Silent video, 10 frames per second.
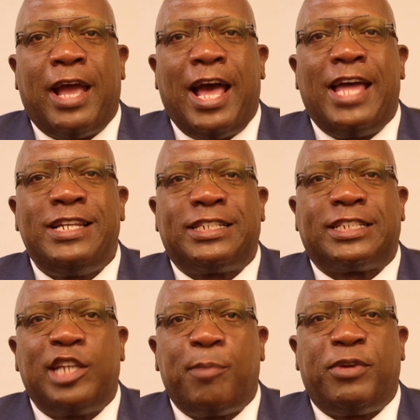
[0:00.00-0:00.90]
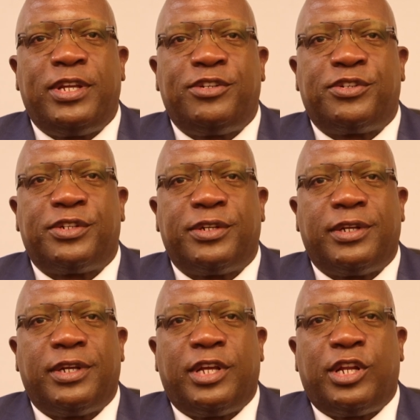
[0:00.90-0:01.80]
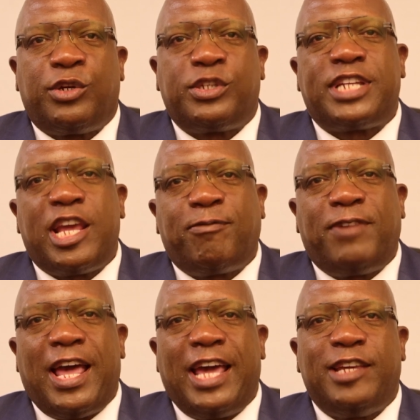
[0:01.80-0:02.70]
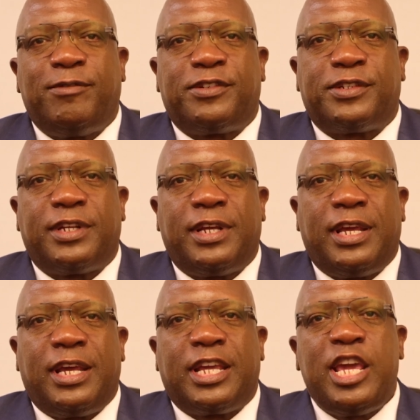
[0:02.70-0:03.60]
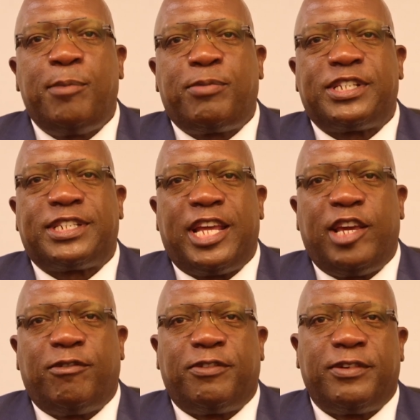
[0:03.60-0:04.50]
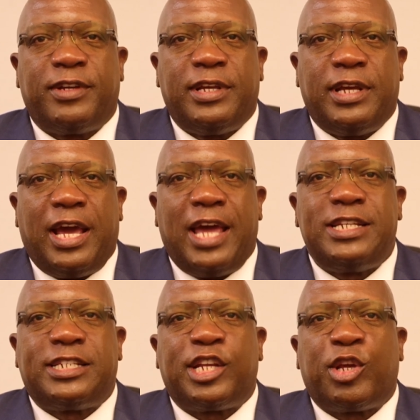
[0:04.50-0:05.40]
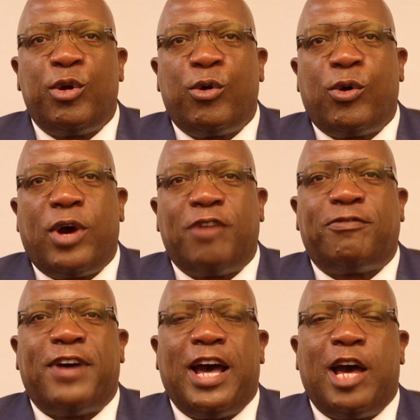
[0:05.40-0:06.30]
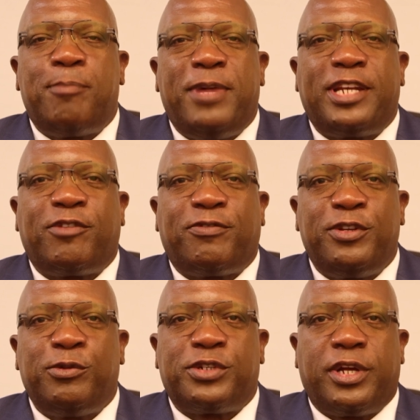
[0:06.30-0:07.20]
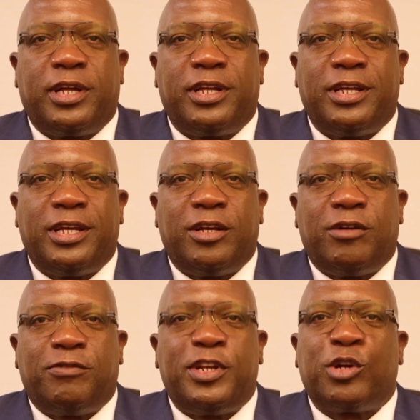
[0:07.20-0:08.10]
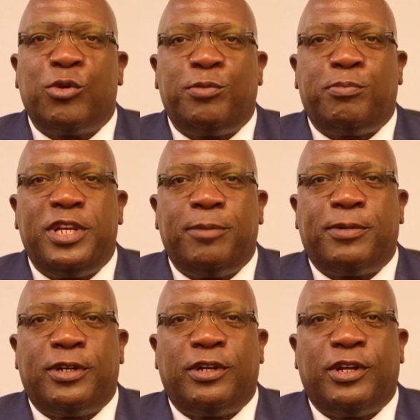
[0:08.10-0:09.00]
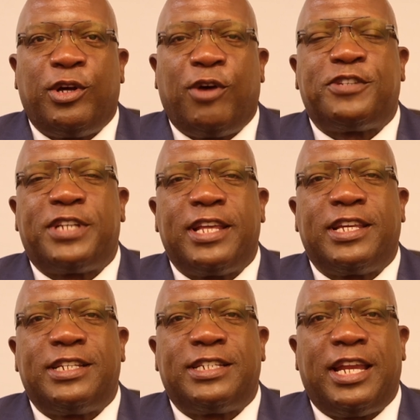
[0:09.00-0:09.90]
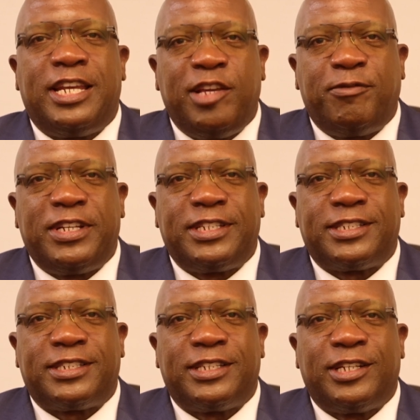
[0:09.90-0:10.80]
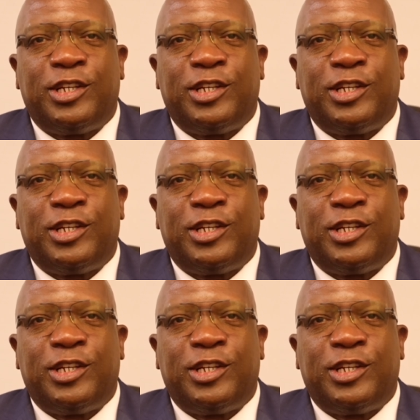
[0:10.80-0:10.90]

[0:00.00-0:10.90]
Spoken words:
and slippage, to save lives, keep us safe, and secure a far better future for the good people of St. Kitts and Nevis.